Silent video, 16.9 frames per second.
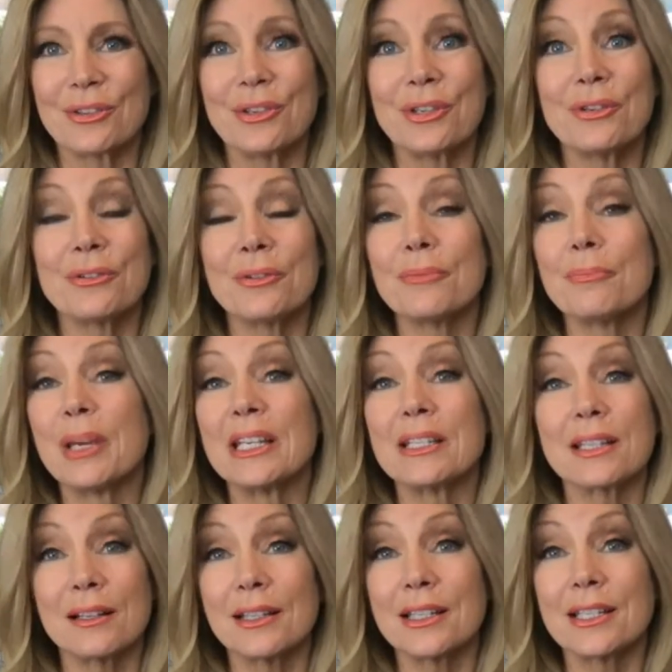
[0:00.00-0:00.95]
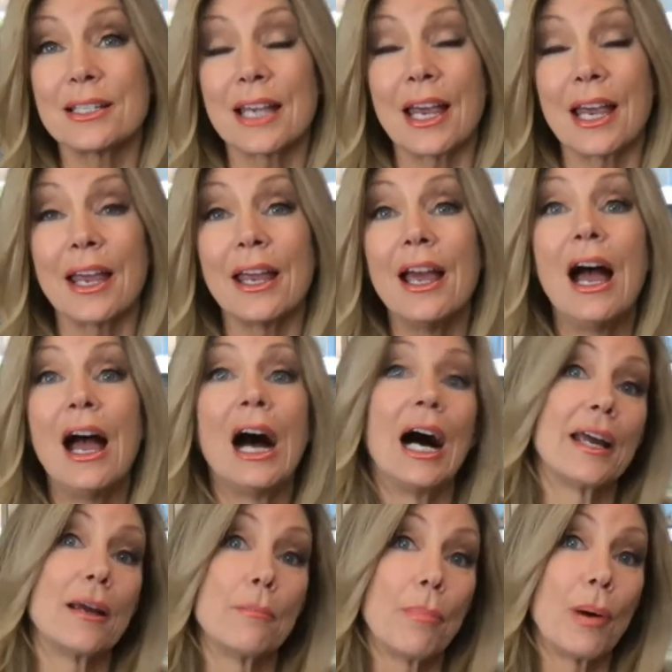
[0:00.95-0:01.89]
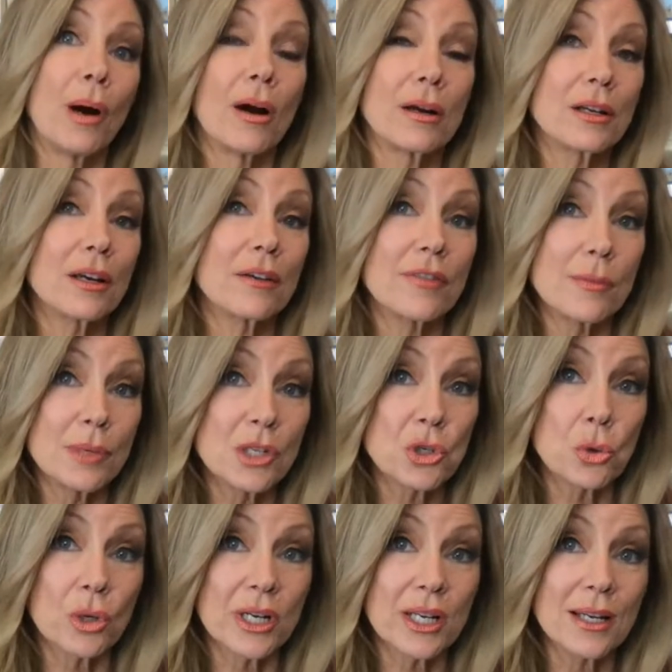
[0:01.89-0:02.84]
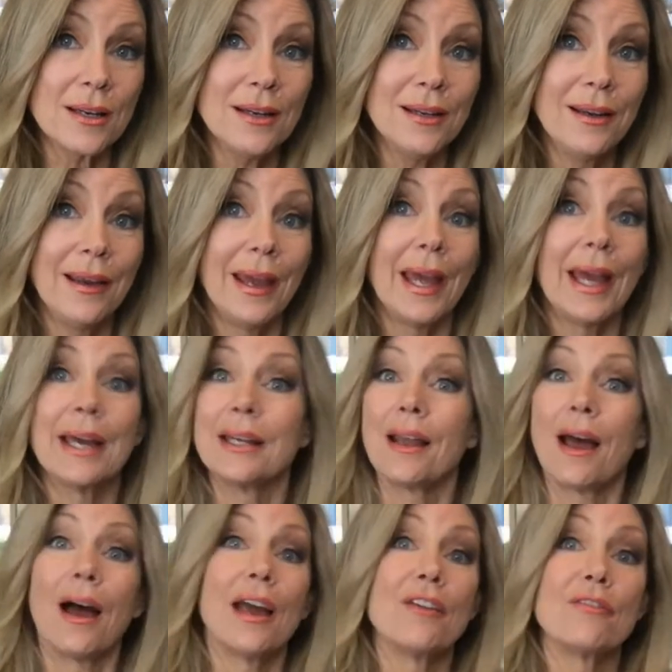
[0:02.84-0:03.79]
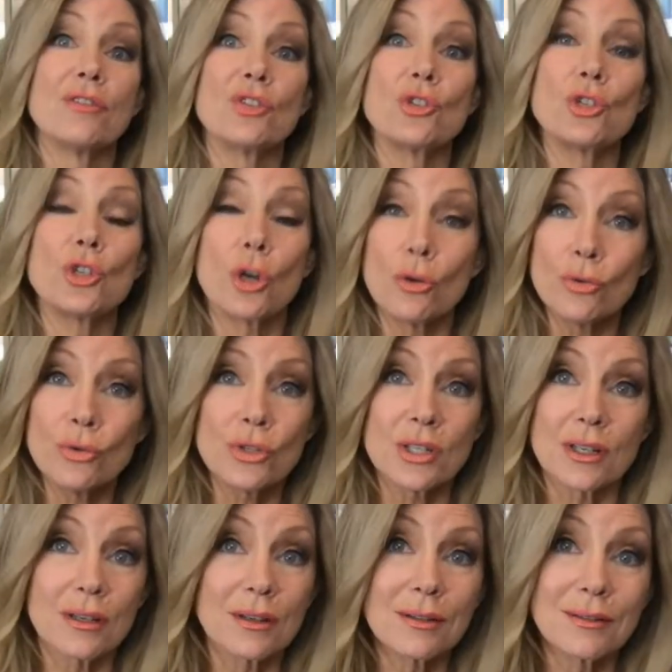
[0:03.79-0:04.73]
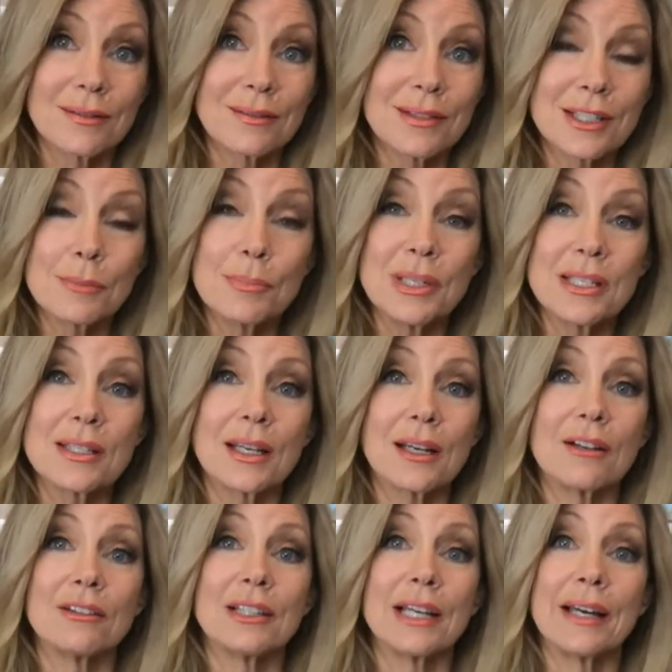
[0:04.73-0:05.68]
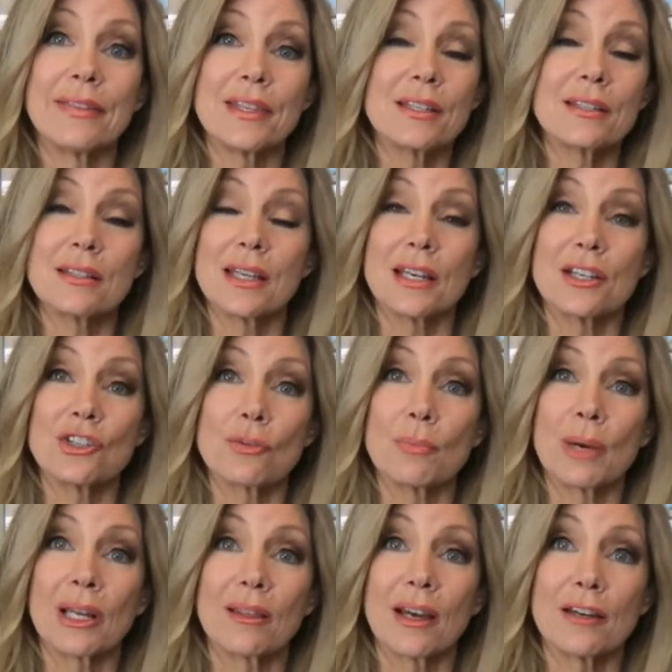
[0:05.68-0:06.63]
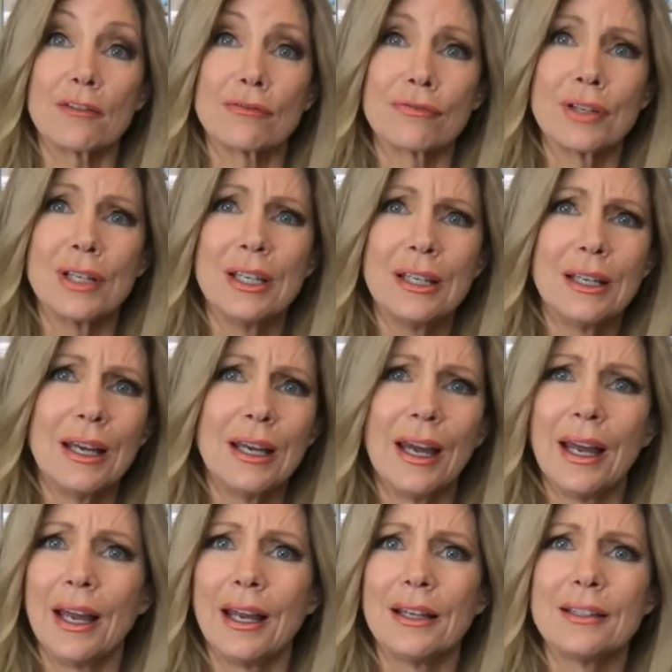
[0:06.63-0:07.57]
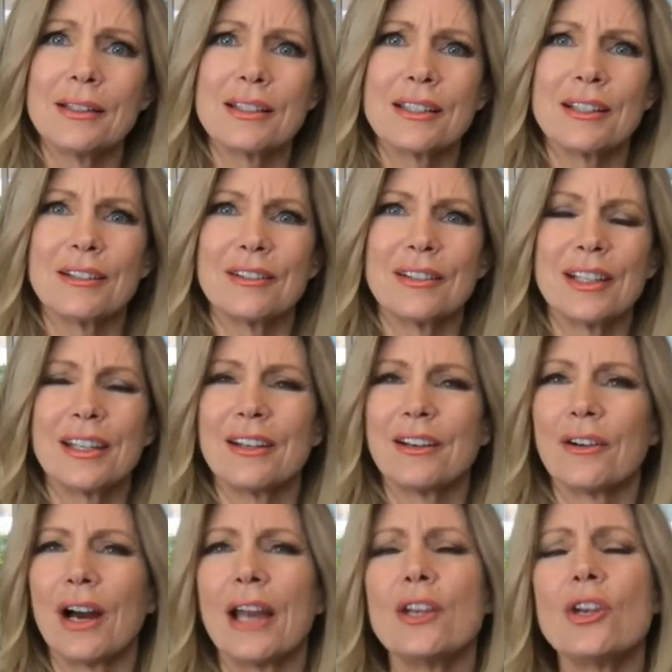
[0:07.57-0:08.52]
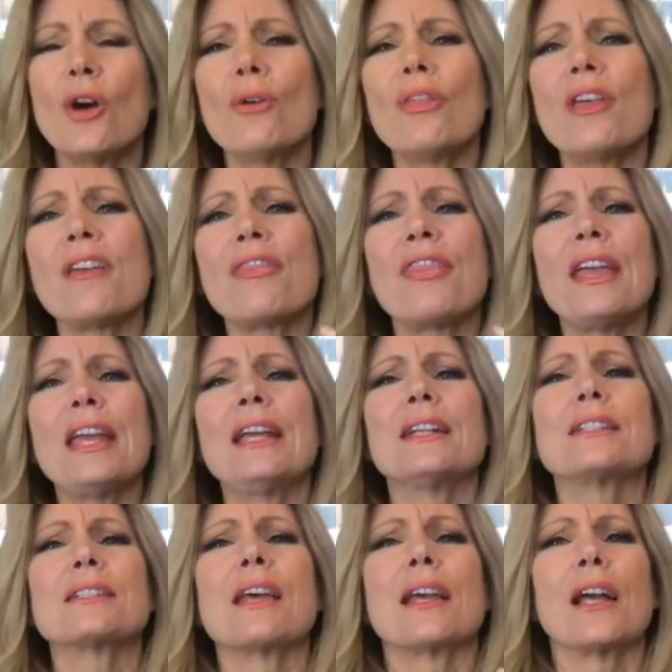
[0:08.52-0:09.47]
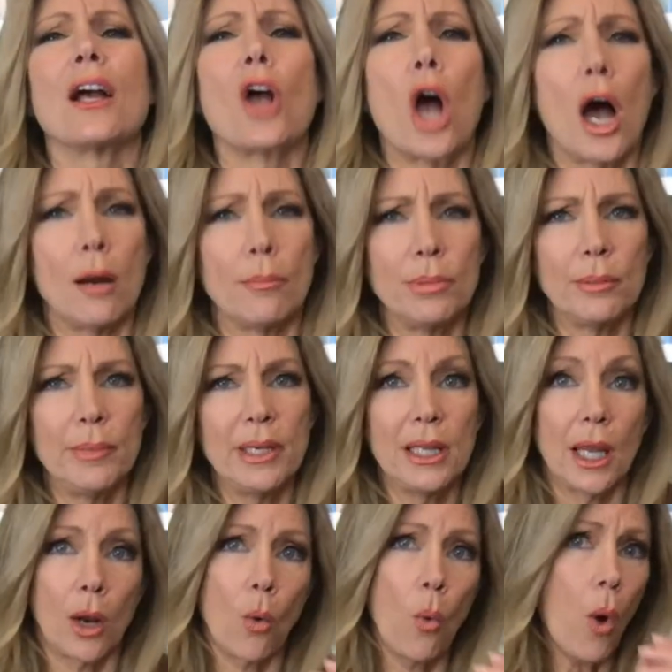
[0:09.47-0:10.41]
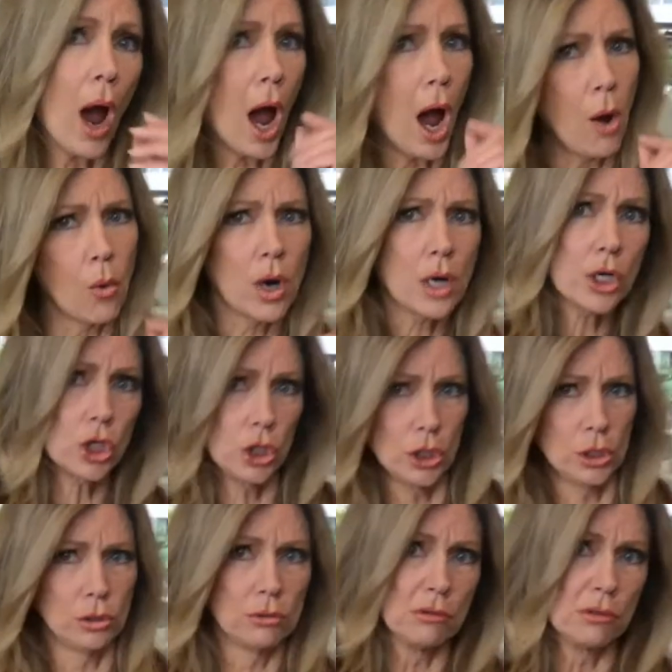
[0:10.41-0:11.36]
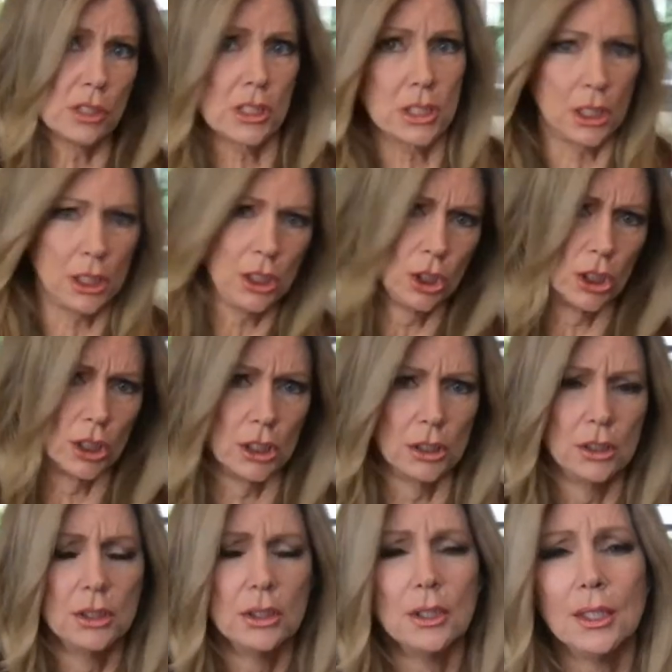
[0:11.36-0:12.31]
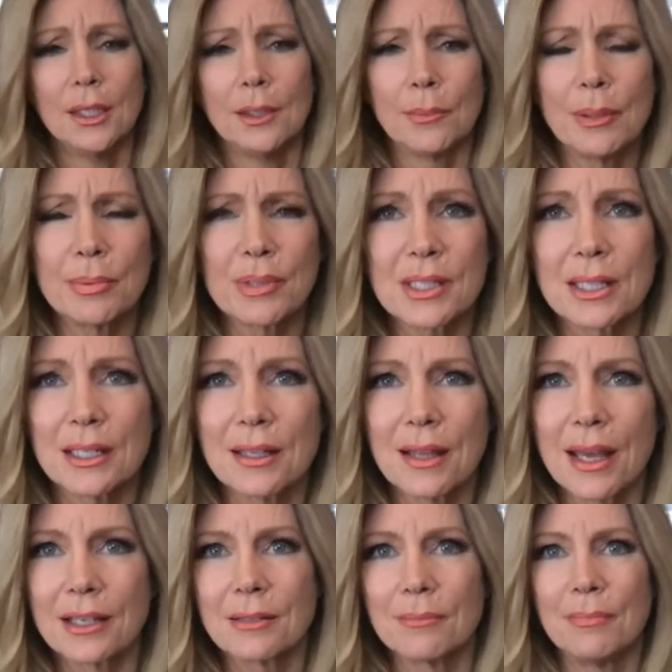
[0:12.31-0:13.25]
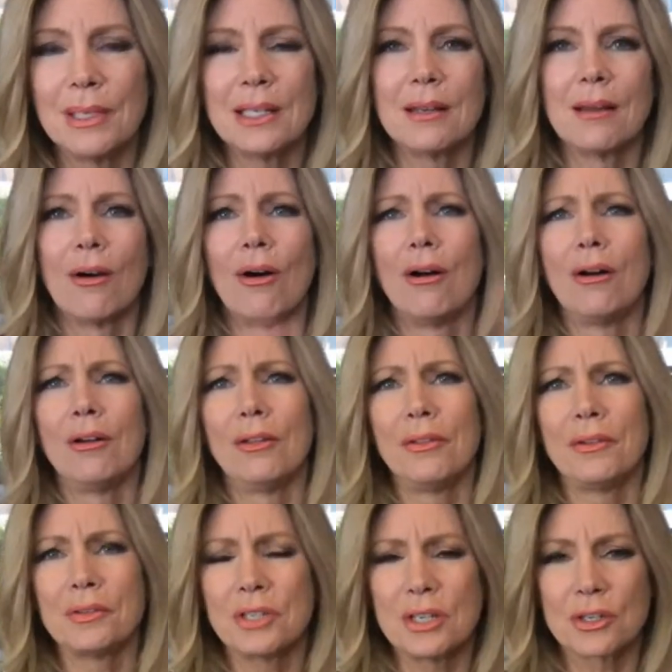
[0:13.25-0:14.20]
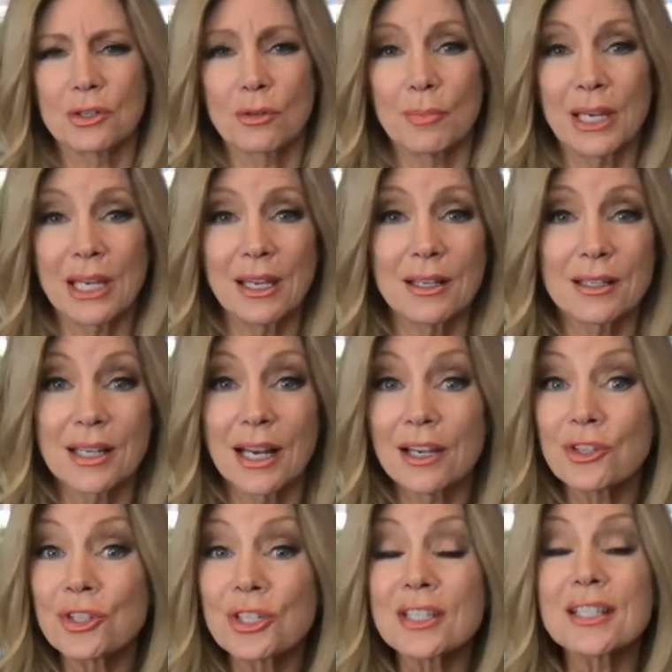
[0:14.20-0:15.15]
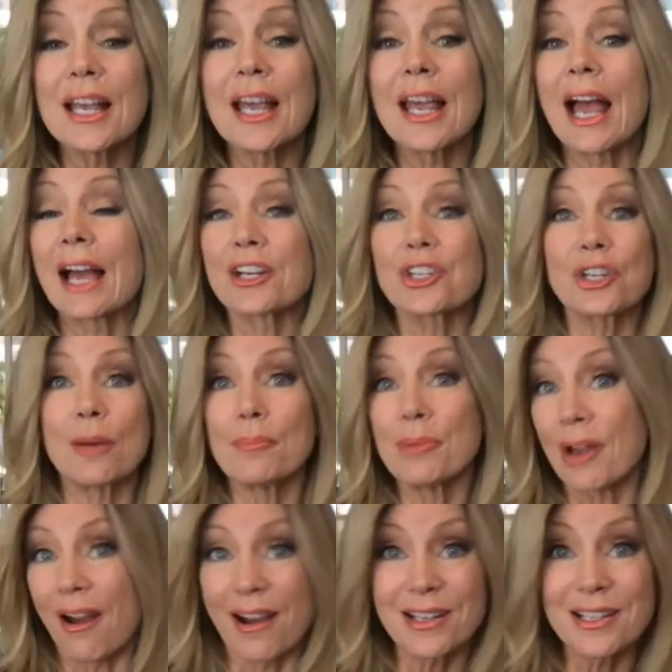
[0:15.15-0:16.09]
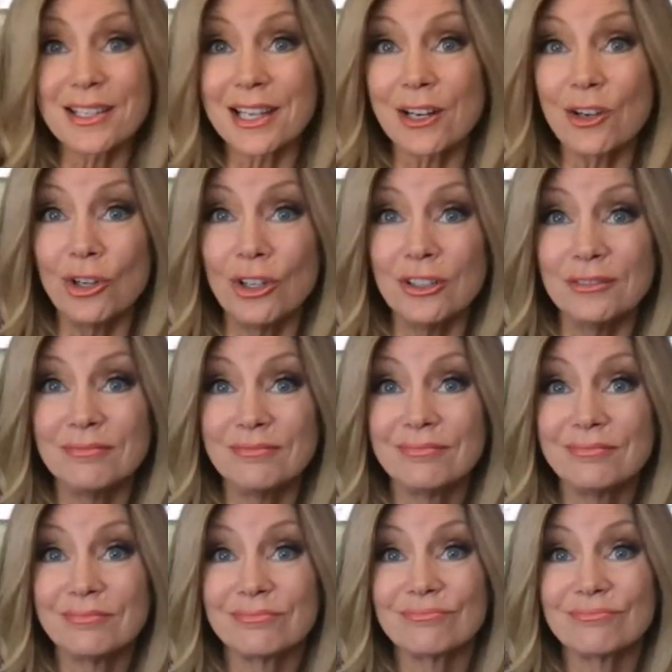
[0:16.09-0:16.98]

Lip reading: So you basically say, I am part of the majority and I've chosen to be single at this stage of my life. And, you know, I know they think it's like a compliment, like, how are you single? People said to that me all those years with my kids. And I used to say, actually, I'm not single.